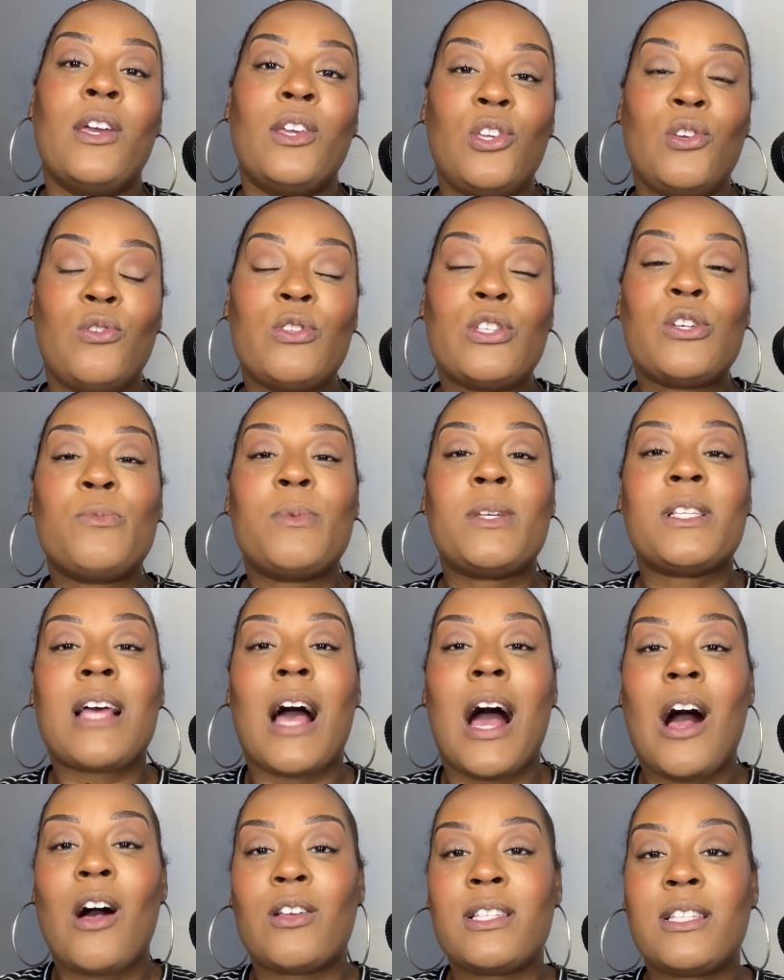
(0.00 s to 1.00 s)
YouTube is
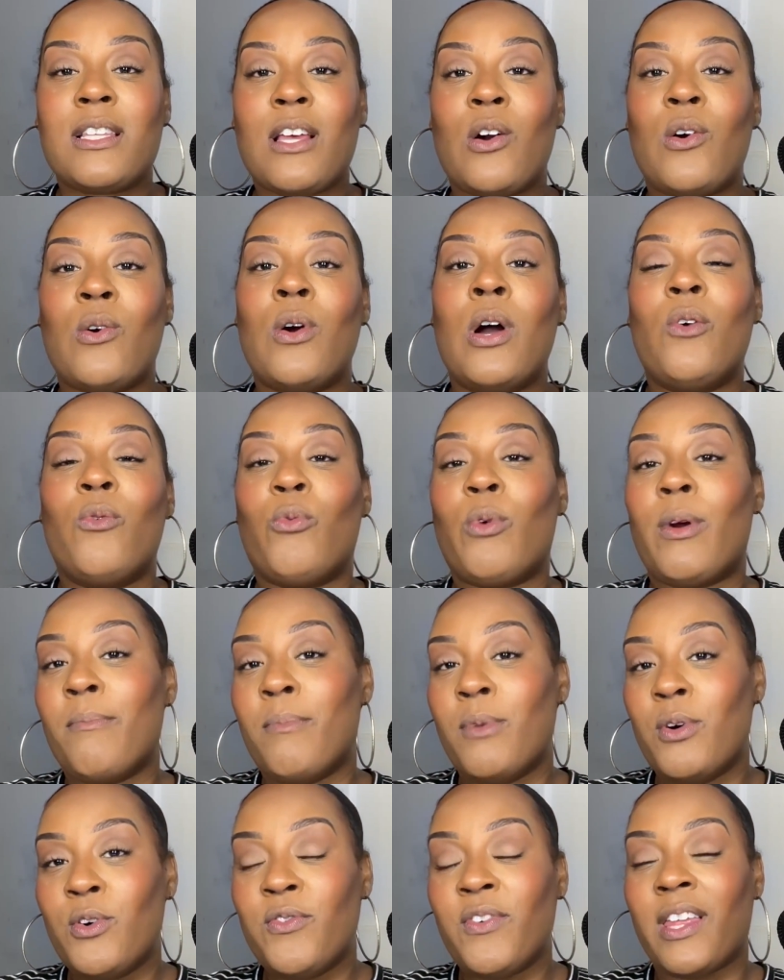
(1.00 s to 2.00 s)
also
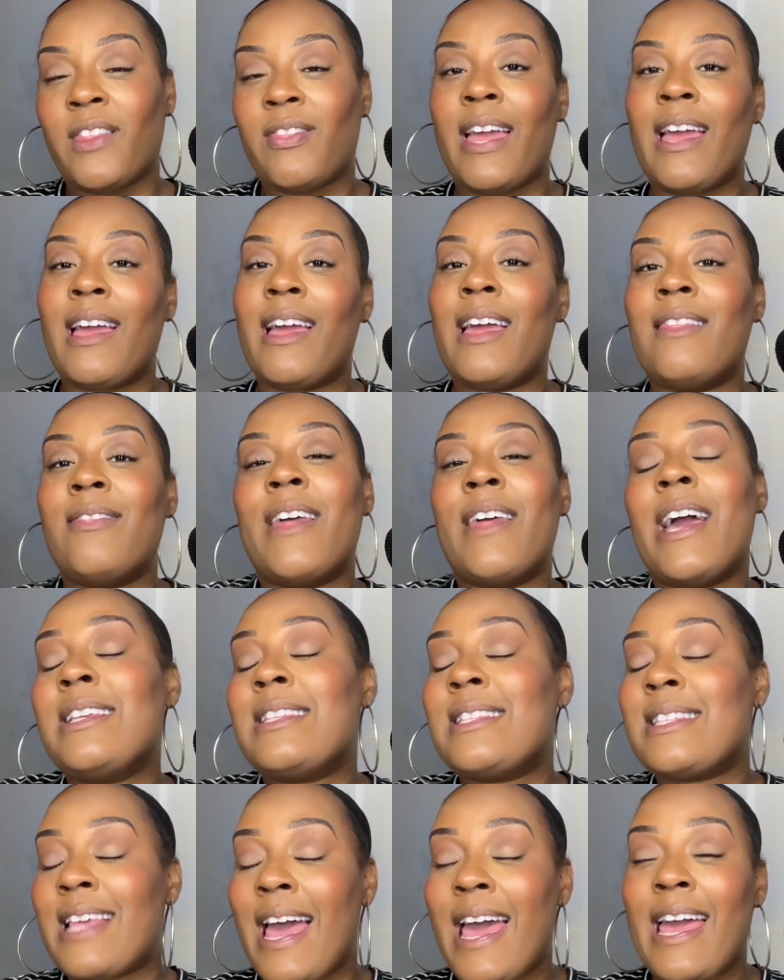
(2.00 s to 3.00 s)
removing that. And they
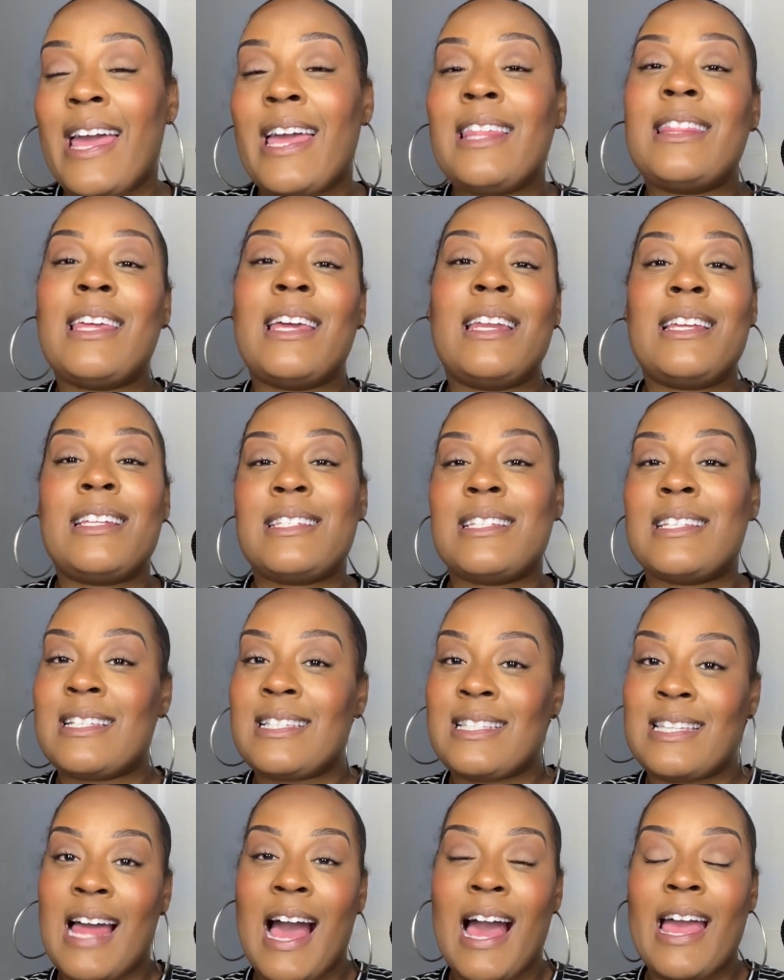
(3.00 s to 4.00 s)
say that it
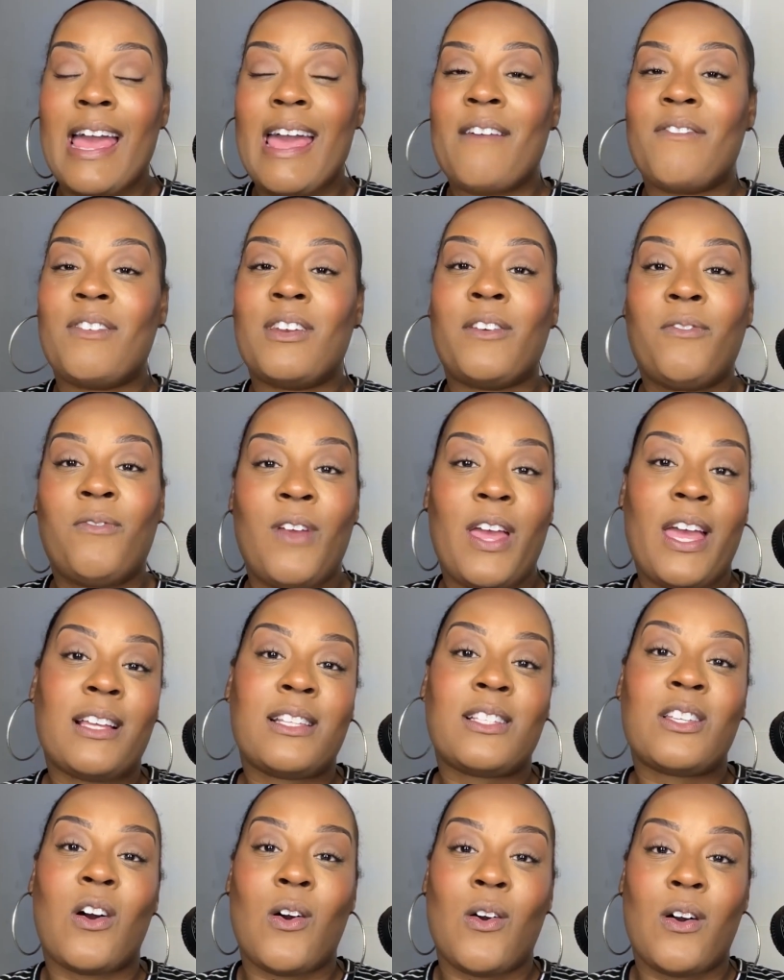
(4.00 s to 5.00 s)
does not have an
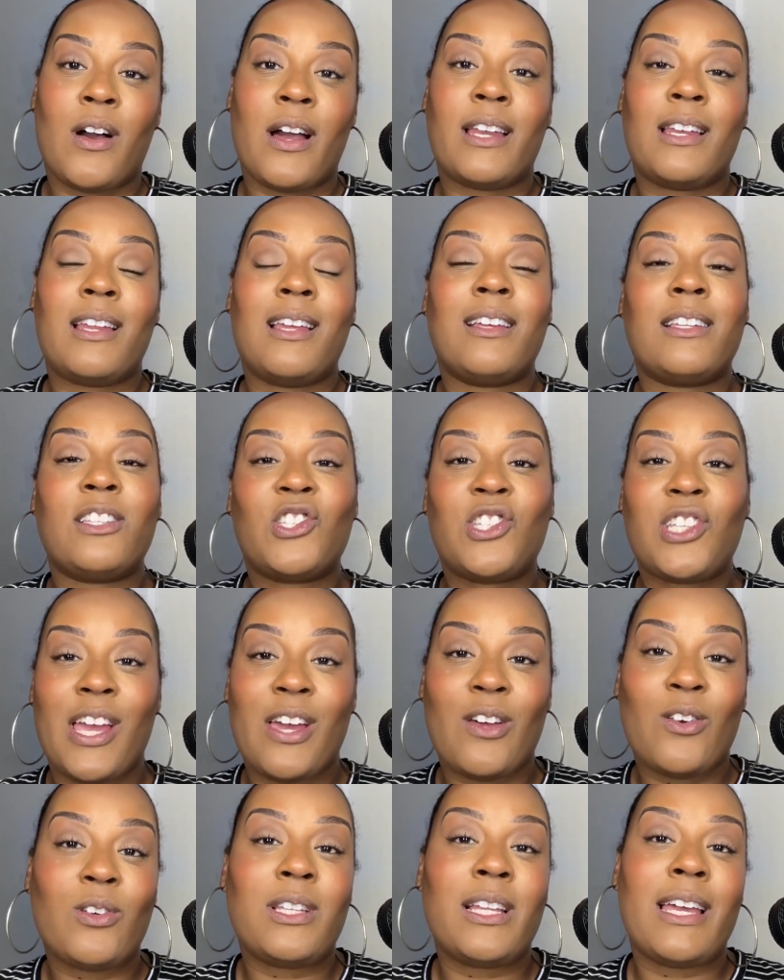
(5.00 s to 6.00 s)
effect on
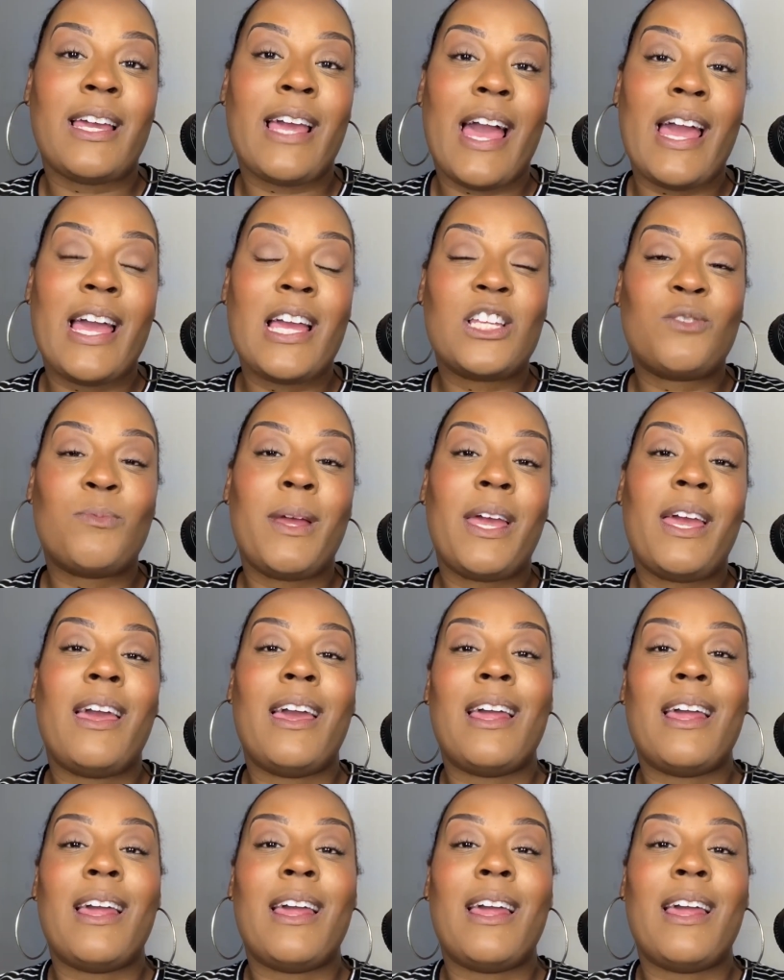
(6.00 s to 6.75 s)
channel engagement.